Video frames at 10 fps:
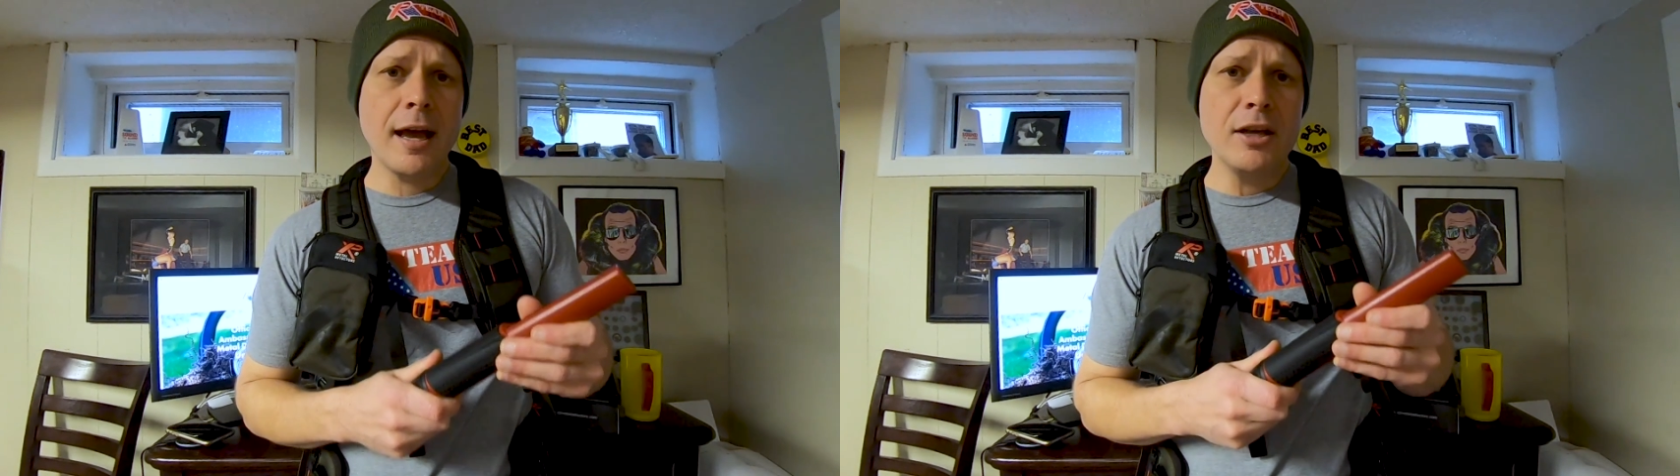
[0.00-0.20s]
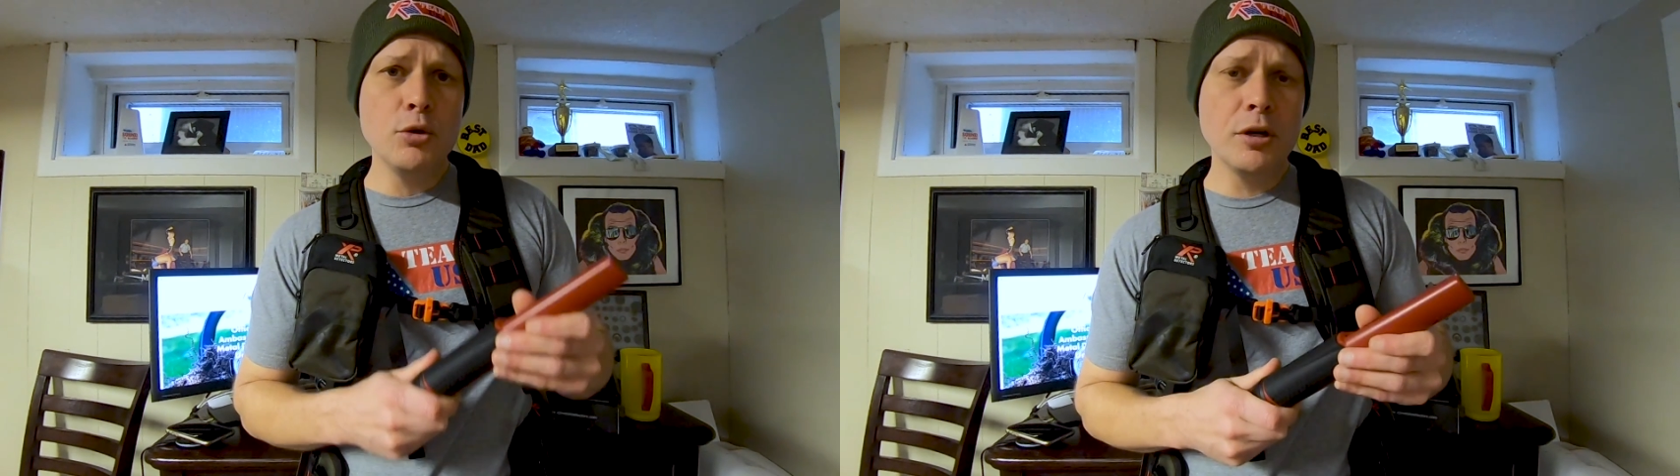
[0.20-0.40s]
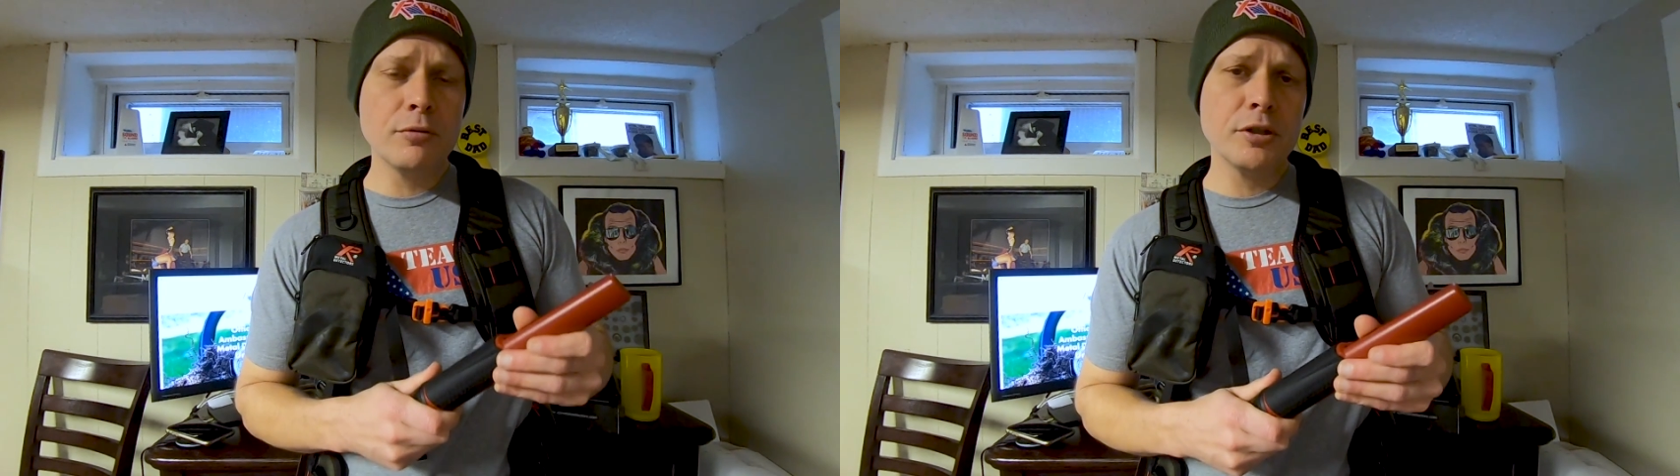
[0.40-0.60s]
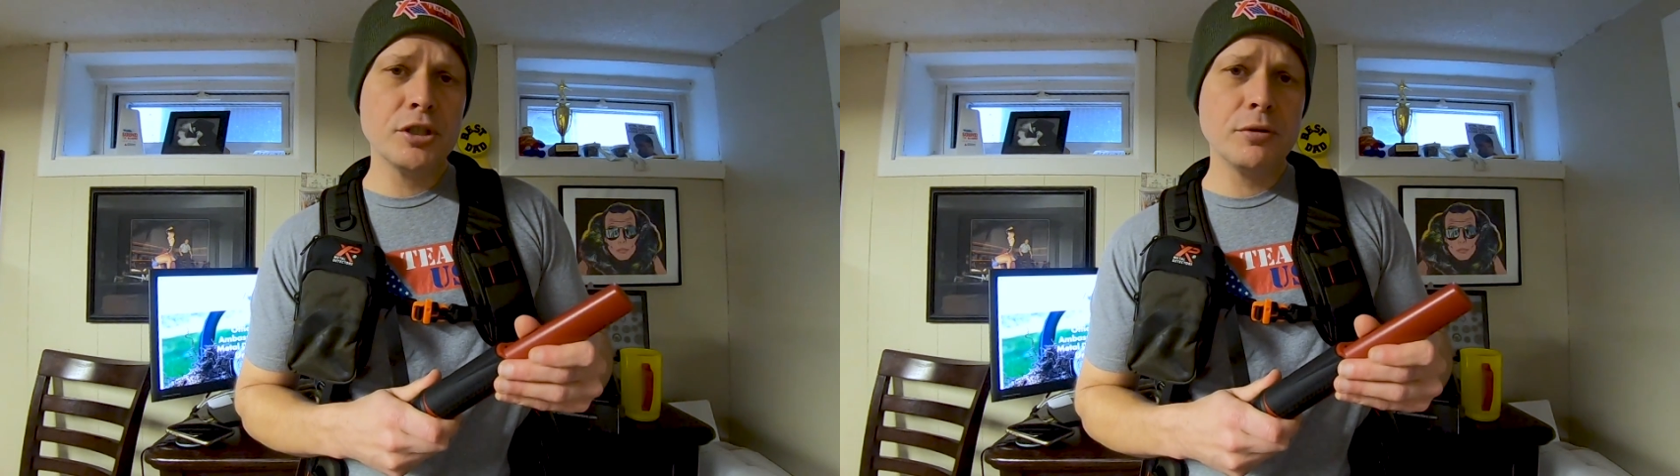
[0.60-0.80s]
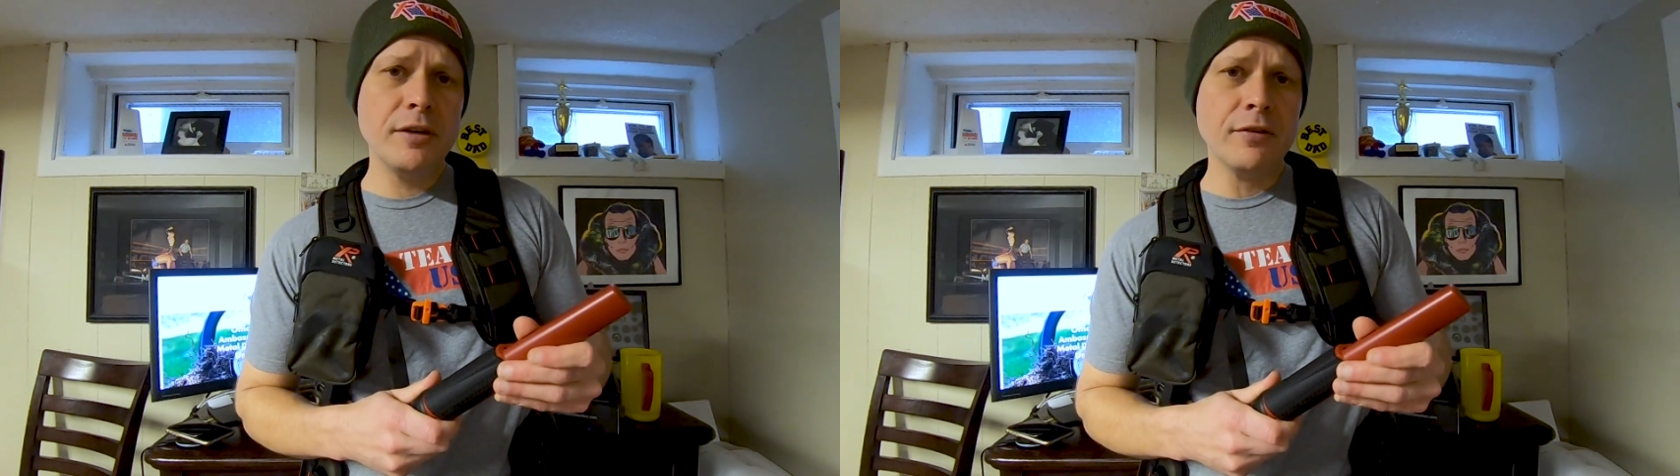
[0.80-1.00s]
you can
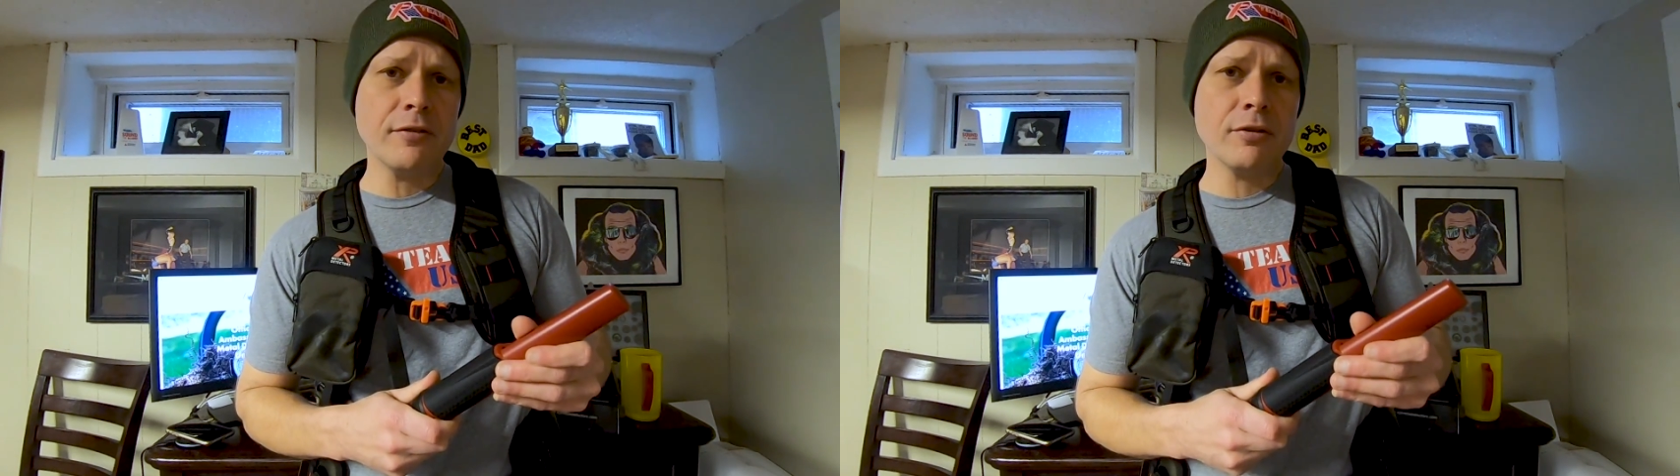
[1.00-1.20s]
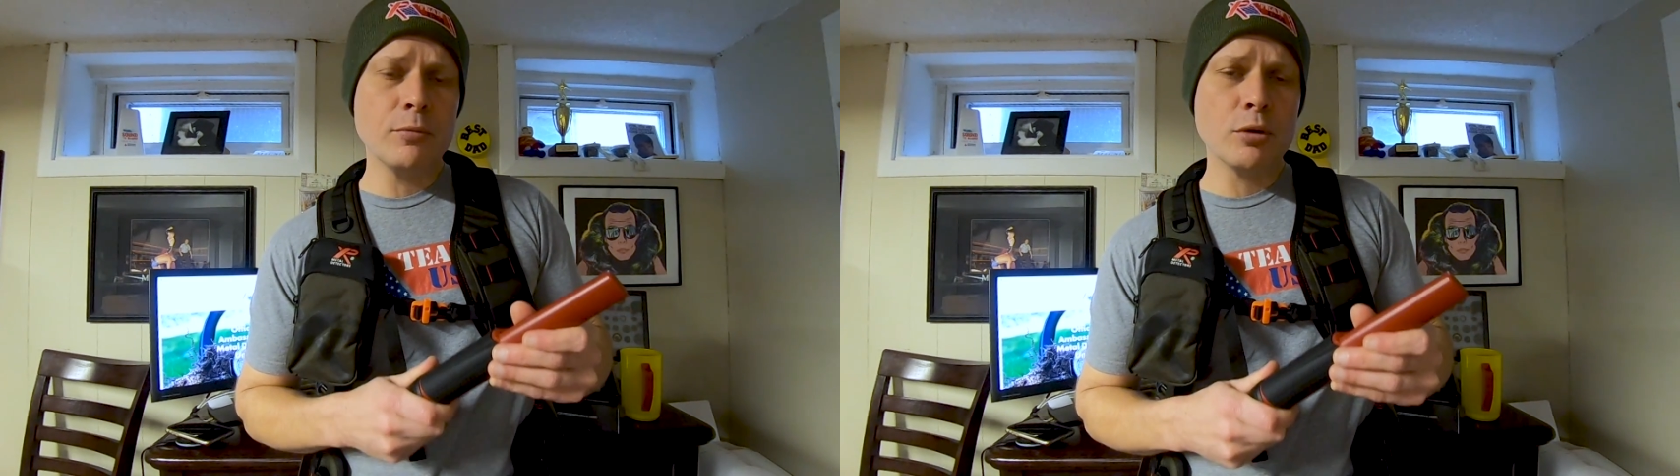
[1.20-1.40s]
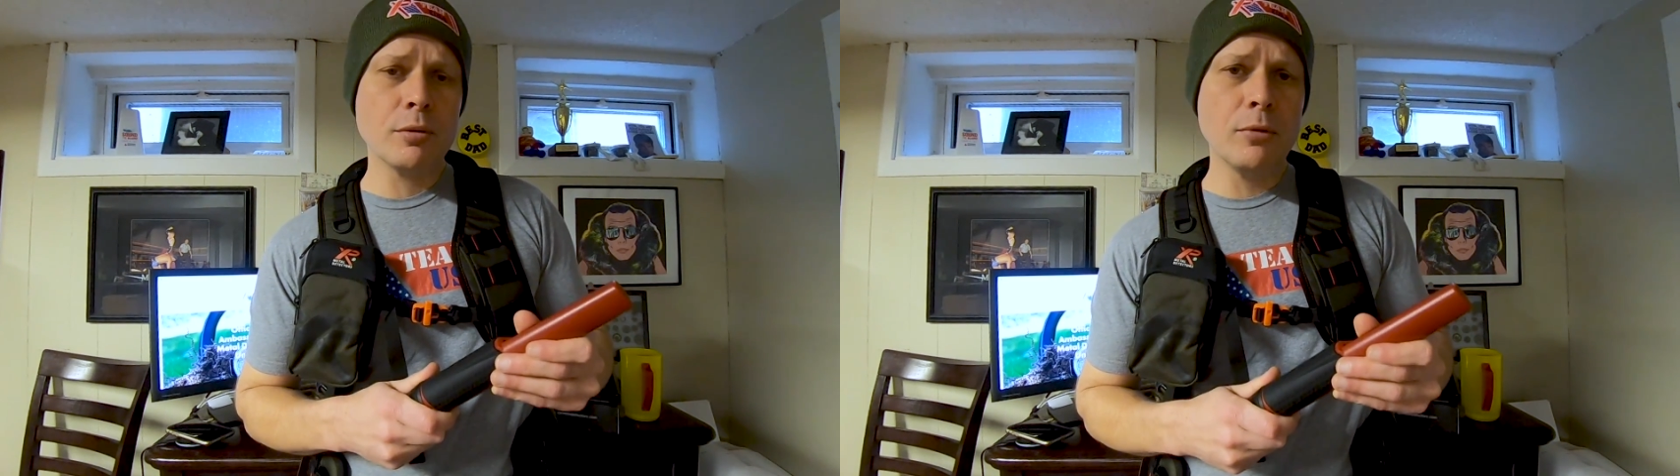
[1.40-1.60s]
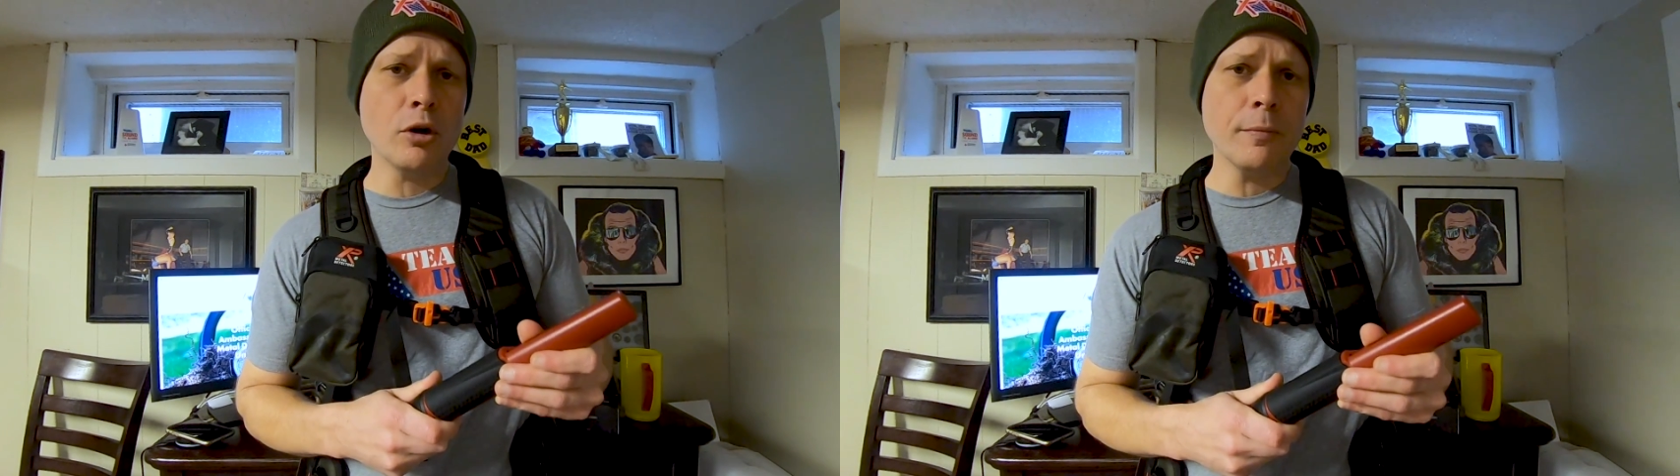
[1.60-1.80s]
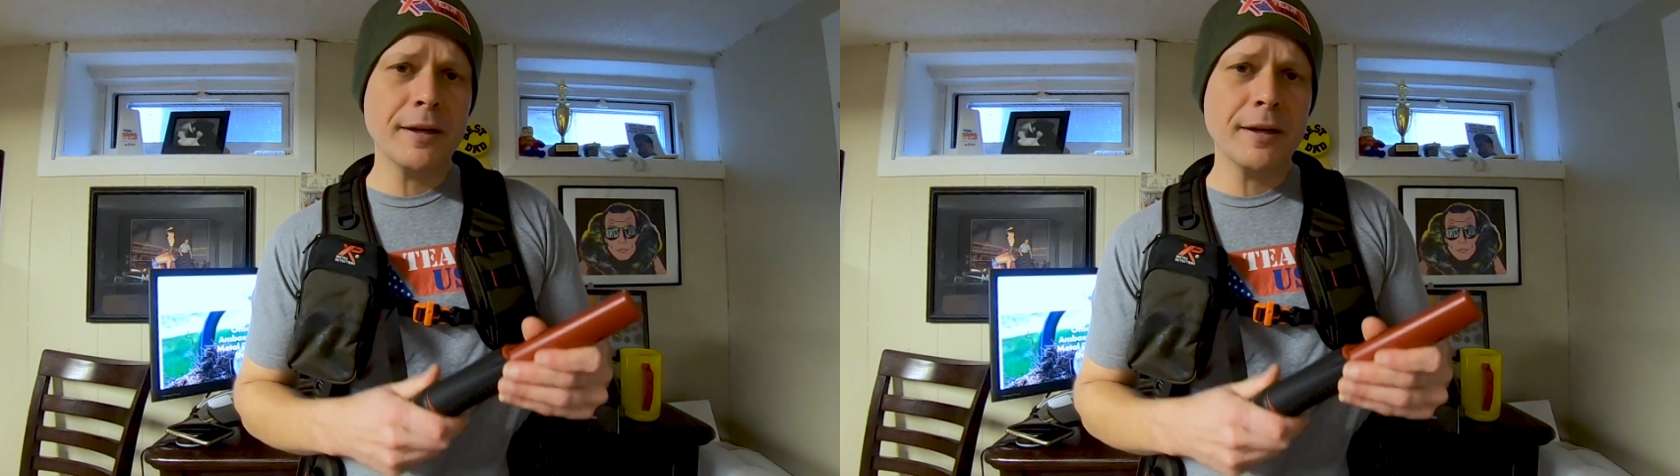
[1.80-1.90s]
retrieve it from your remote.